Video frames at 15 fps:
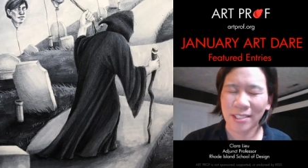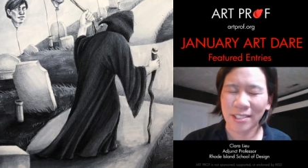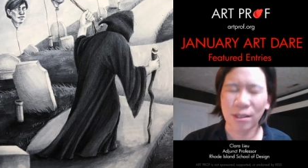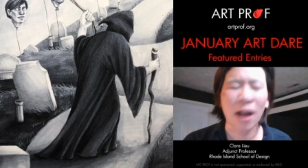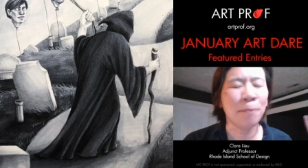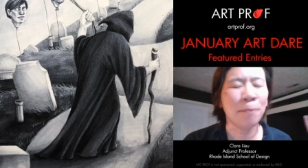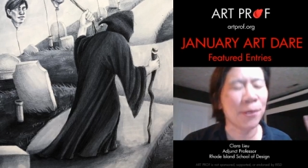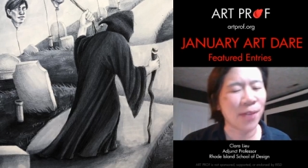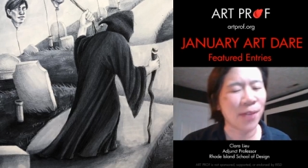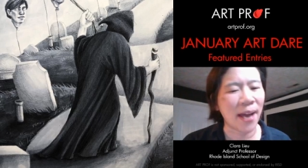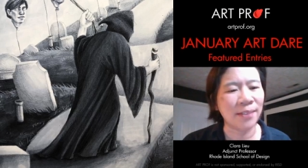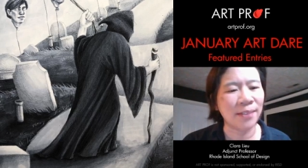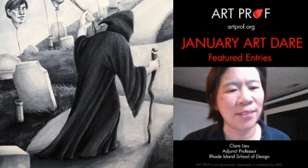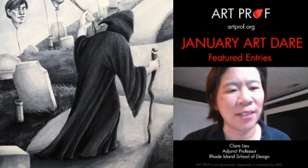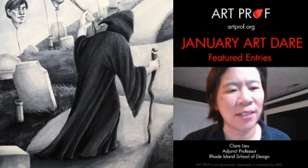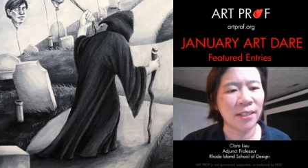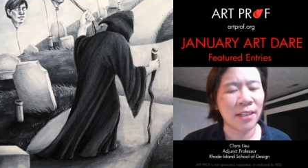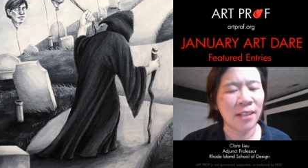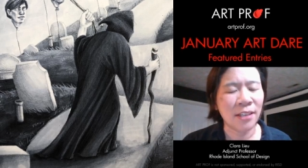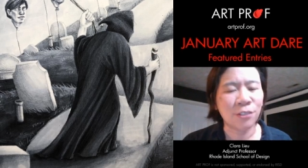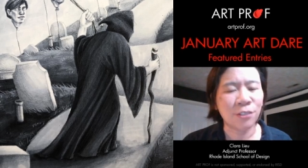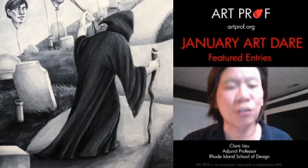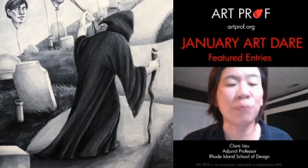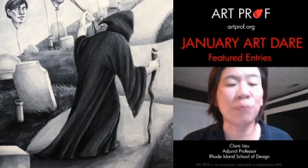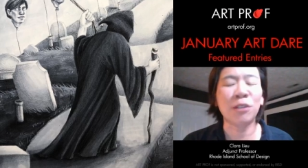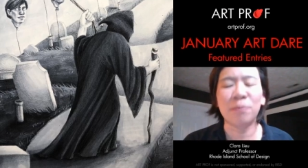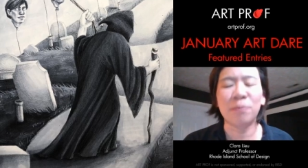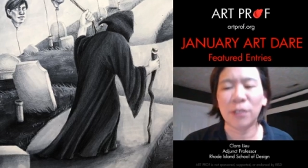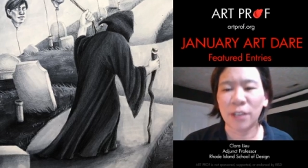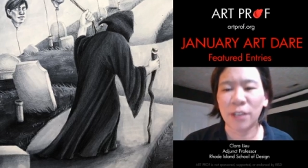So I'll put that in the
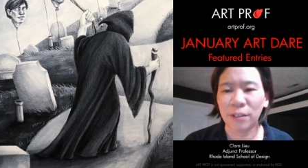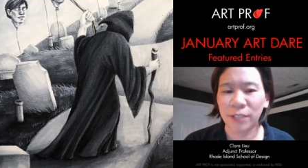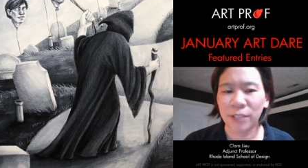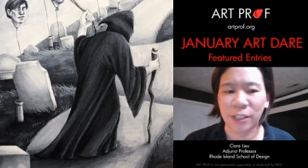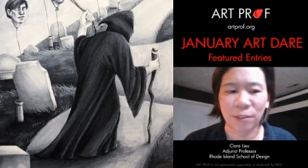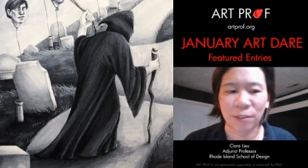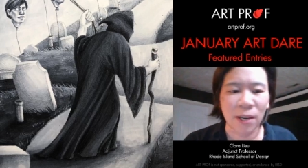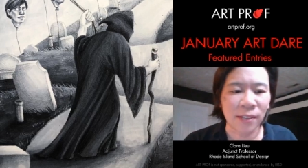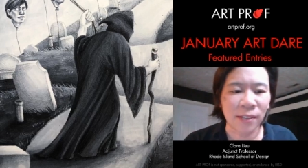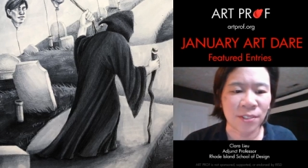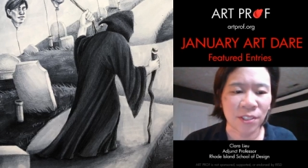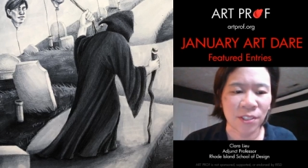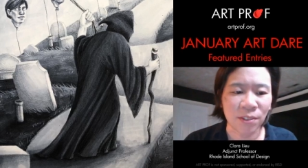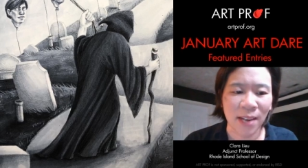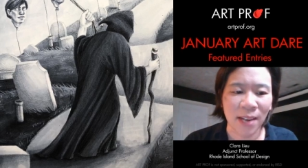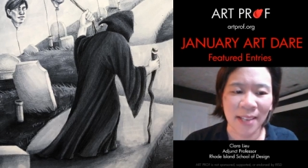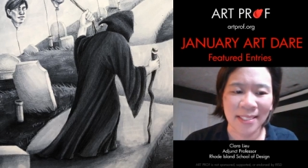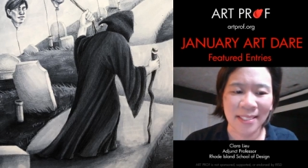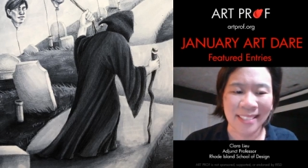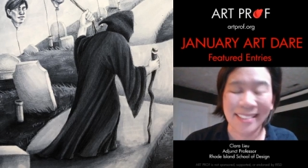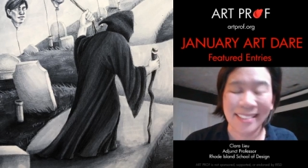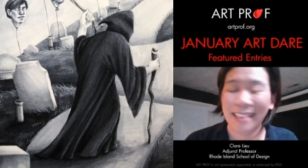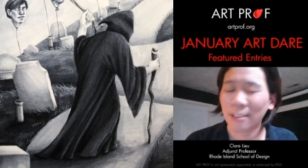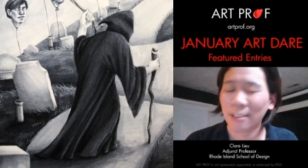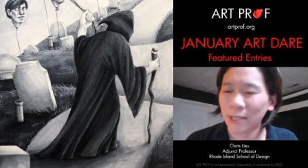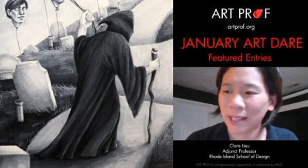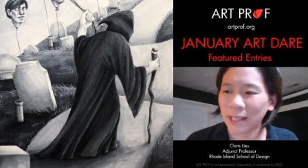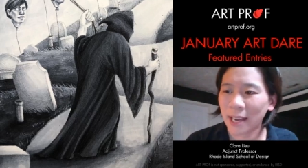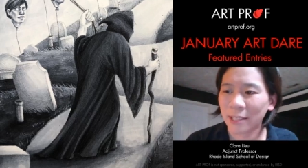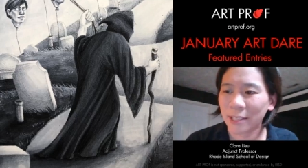description below later on so you guys can take a
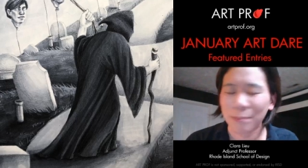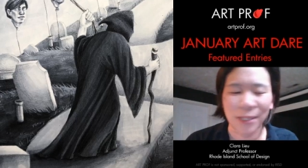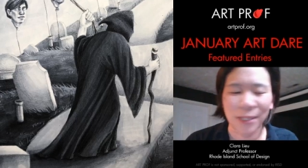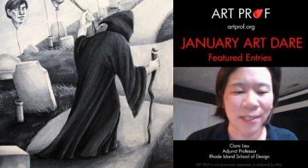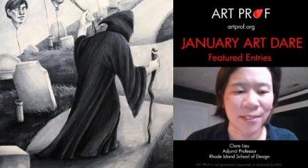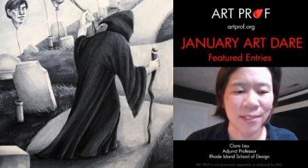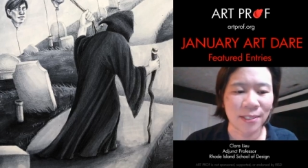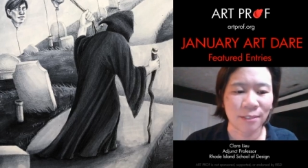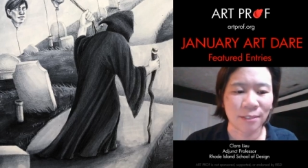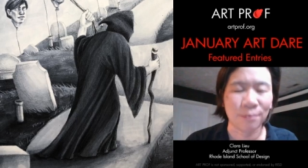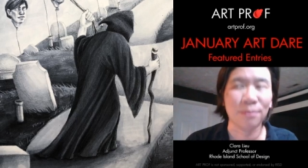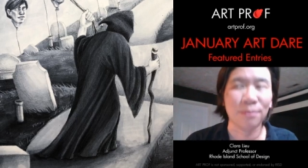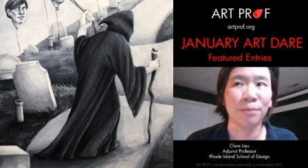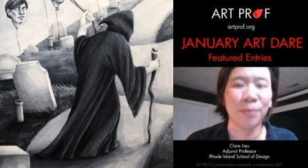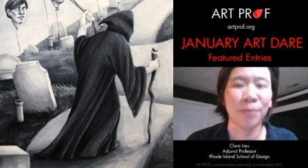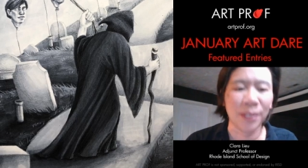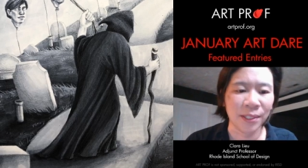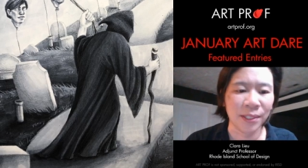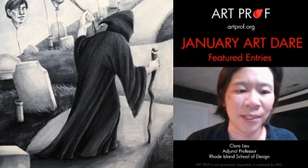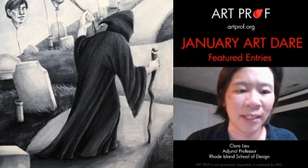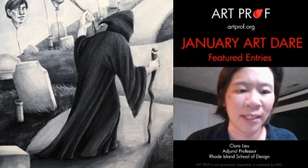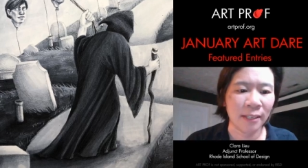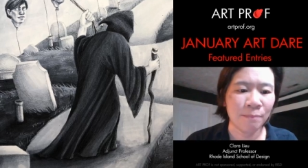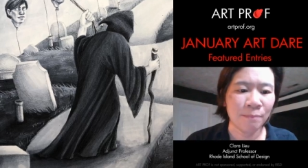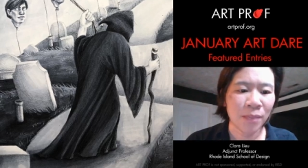look at it because it's a really